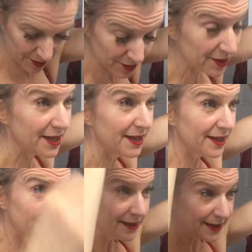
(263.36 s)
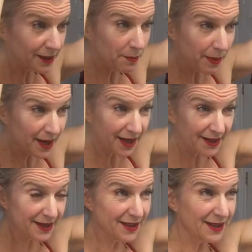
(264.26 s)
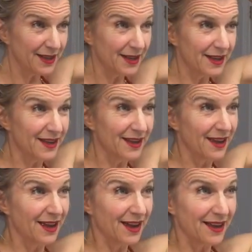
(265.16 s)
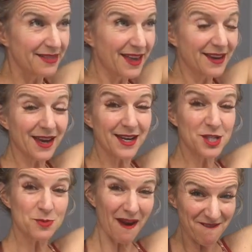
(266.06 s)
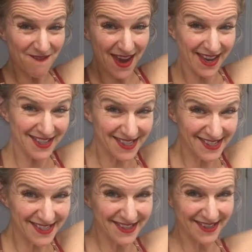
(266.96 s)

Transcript: put it in a little bun, and then I'm gonna do my face.